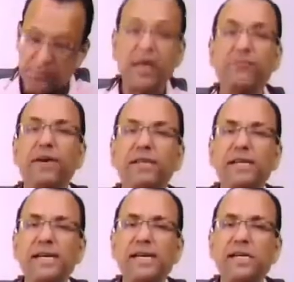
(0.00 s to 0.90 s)
if it is
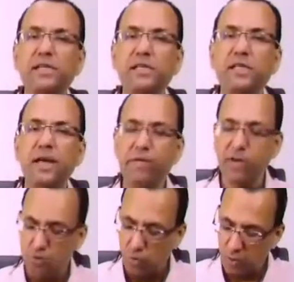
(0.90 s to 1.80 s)
lesion giving
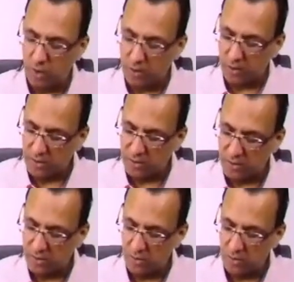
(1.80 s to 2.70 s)
you
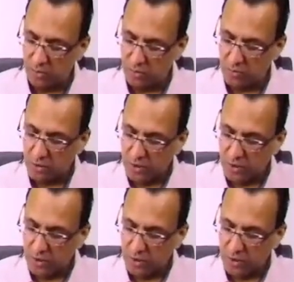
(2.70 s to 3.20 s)
vertigo,